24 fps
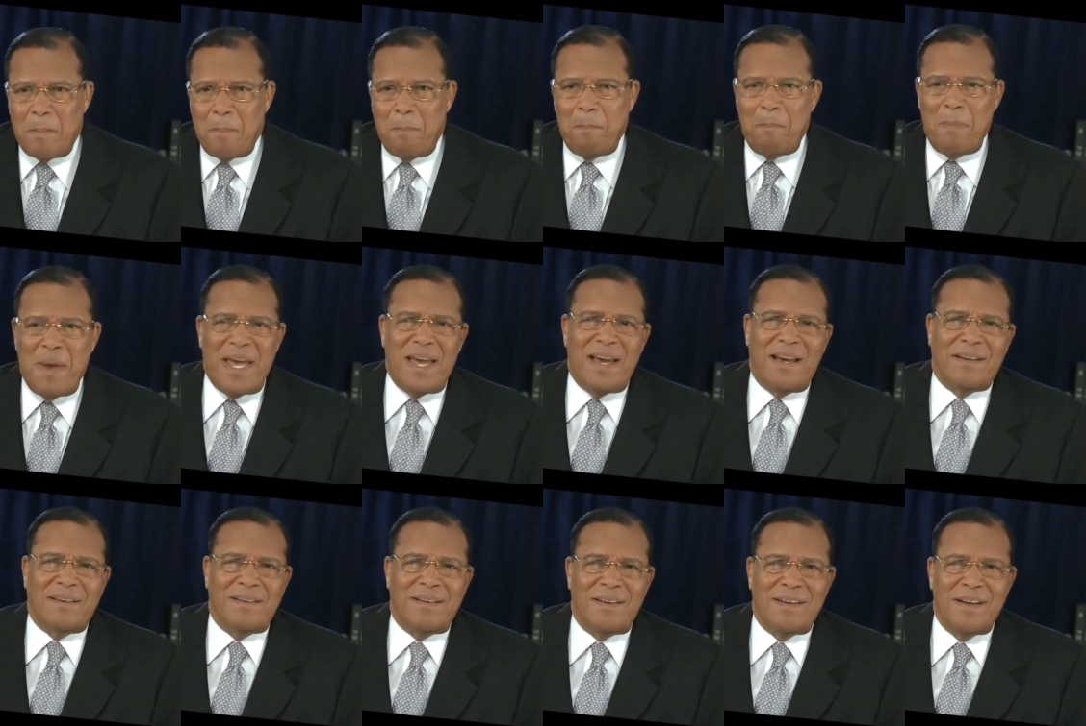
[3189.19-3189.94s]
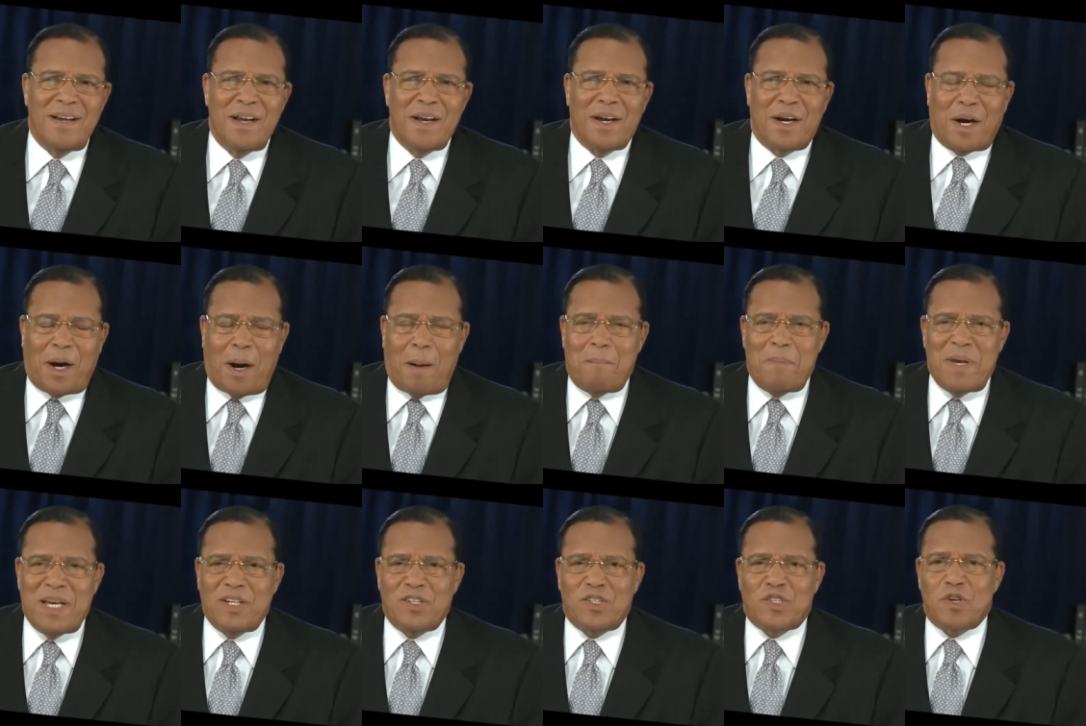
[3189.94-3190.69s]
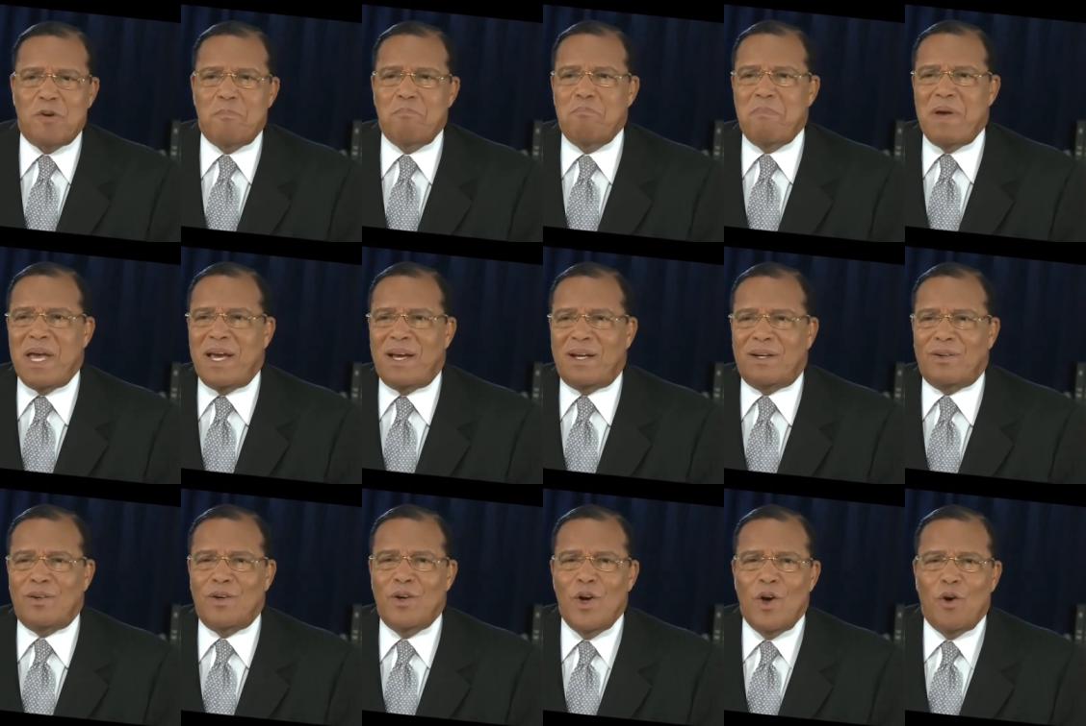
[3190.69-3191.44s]
Men coming to
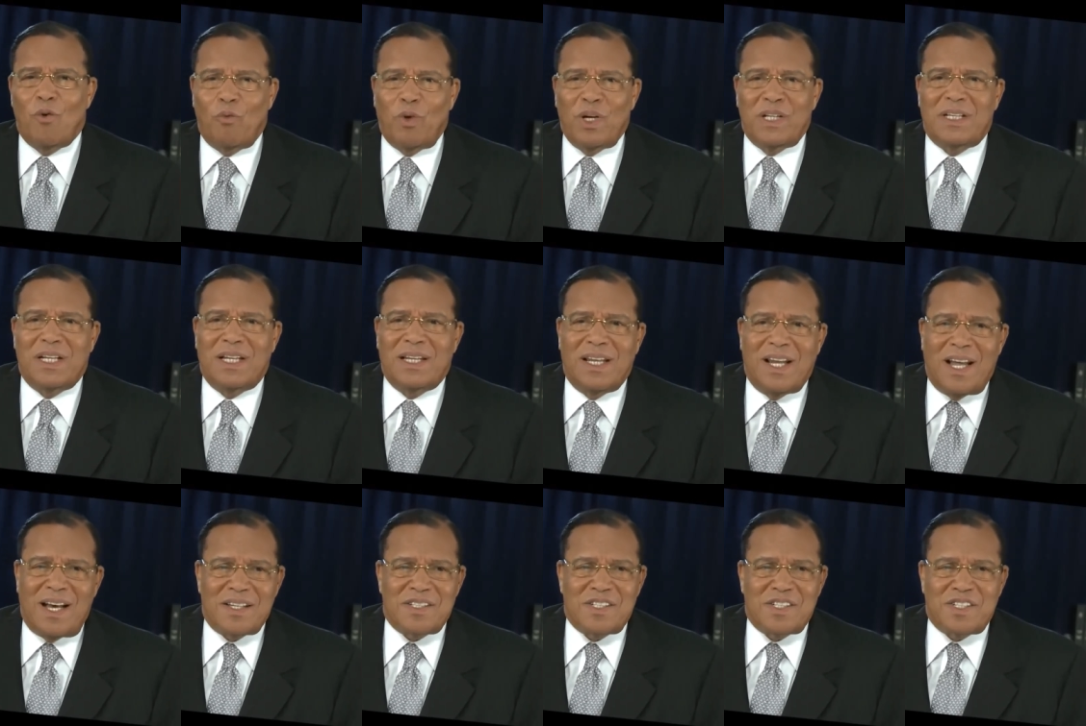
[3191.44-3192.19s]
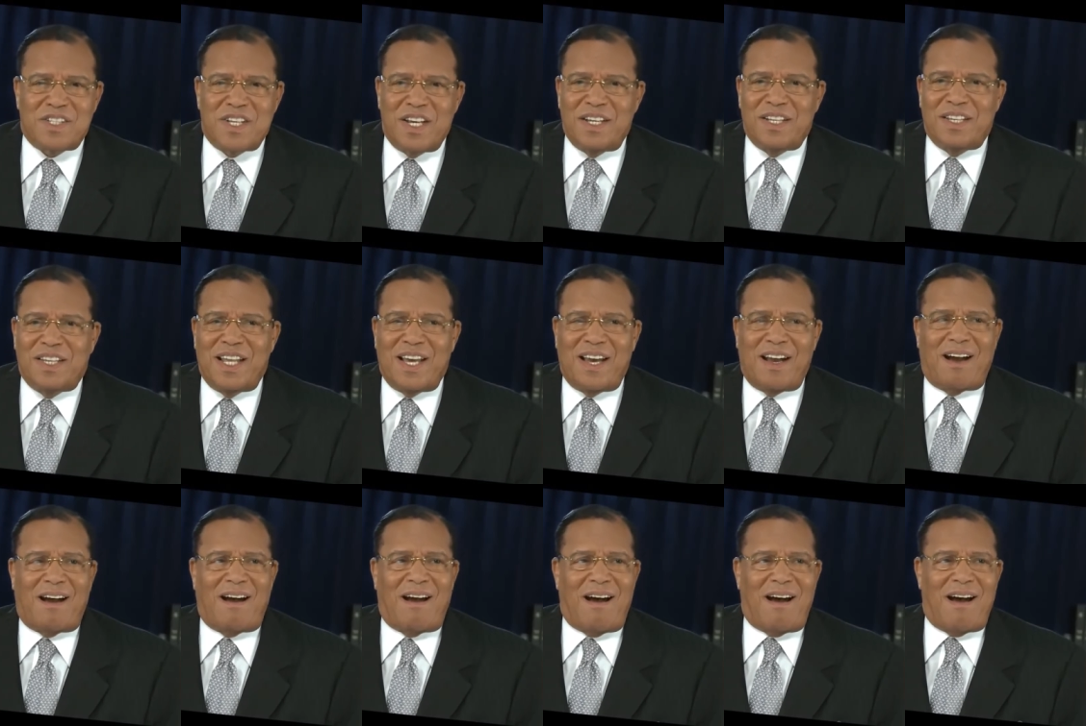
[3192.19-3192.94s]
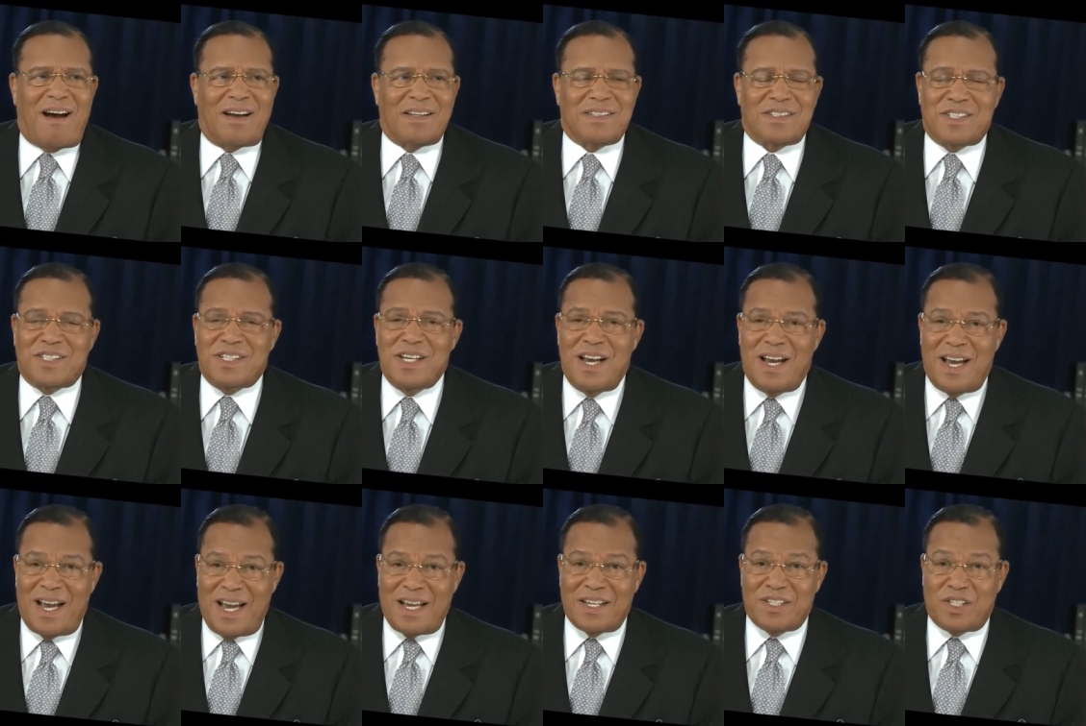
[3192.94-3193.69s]
men with lust in their hearts
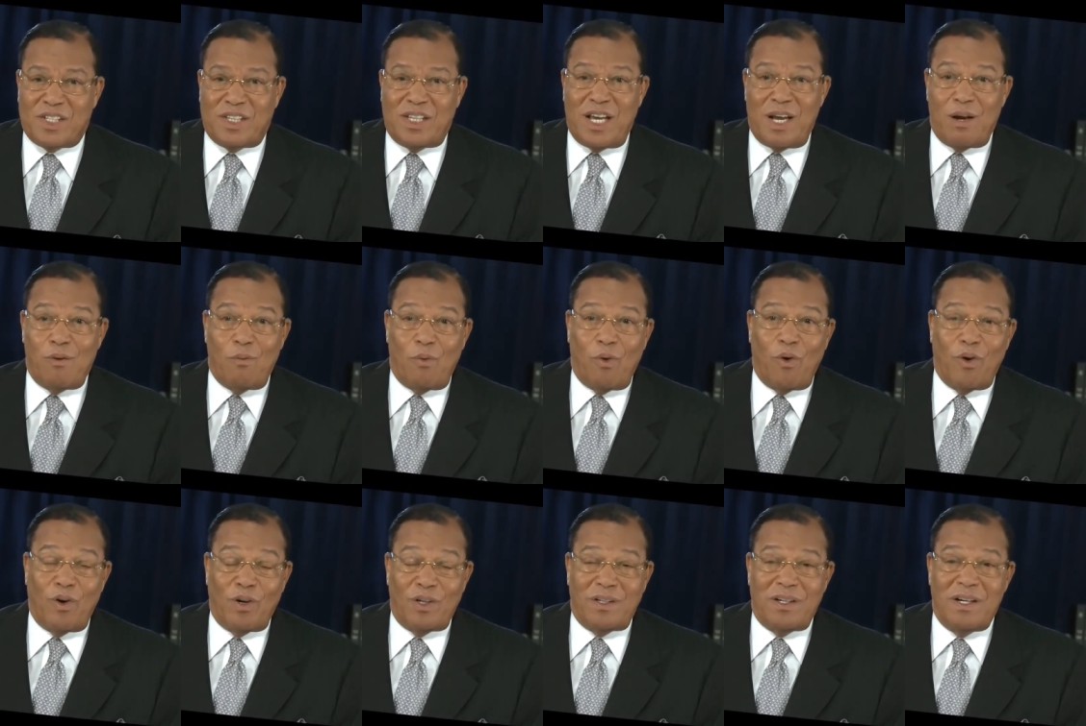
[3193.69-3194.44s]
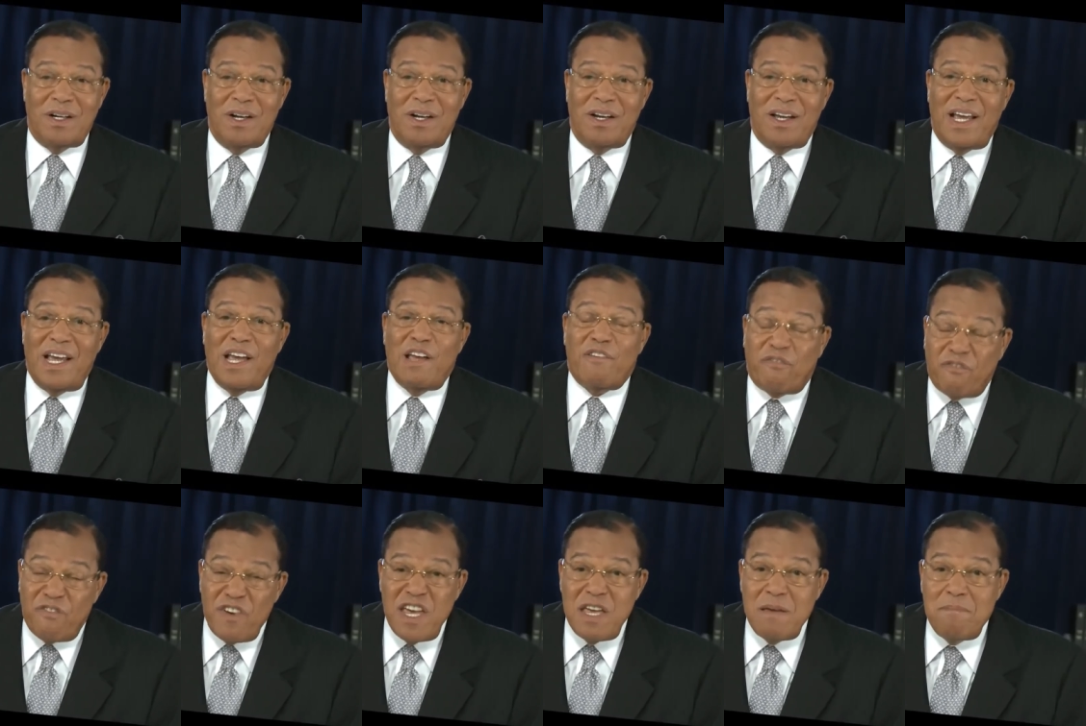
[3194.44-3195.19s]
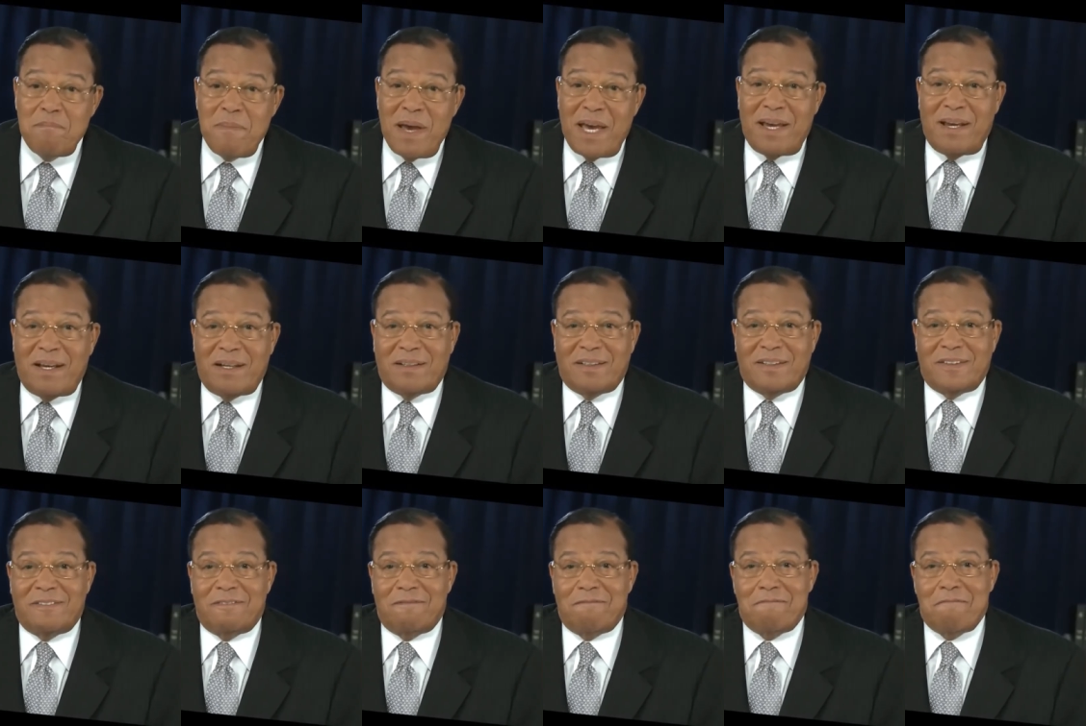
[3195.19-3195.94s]
as they would a
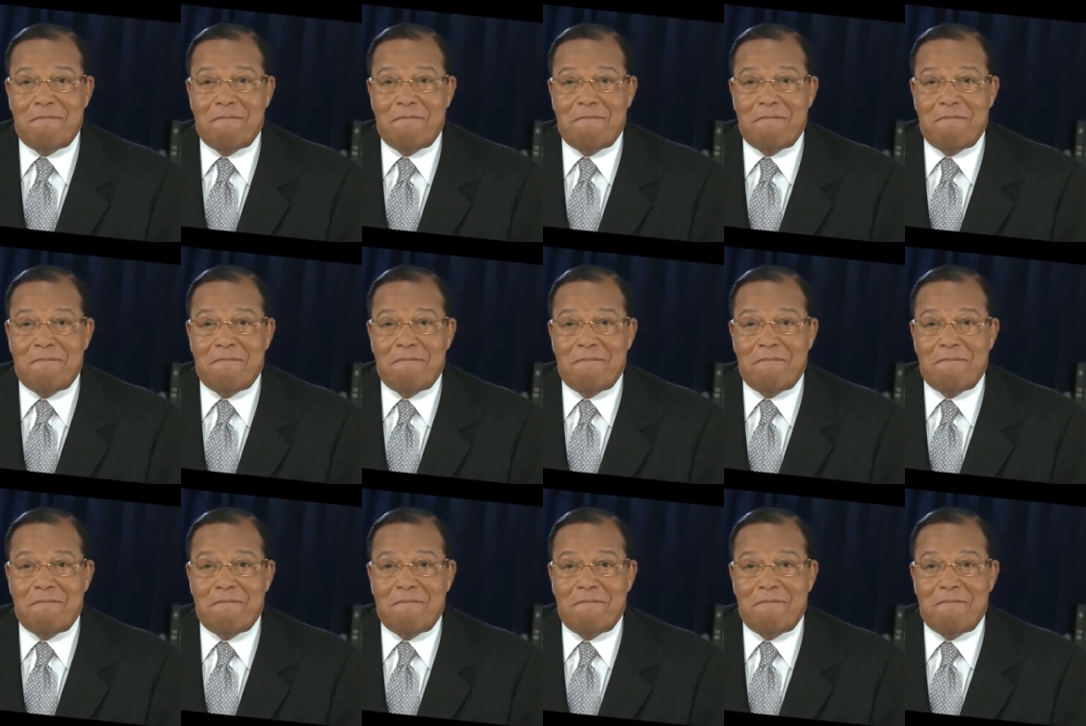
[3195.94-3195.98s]
female.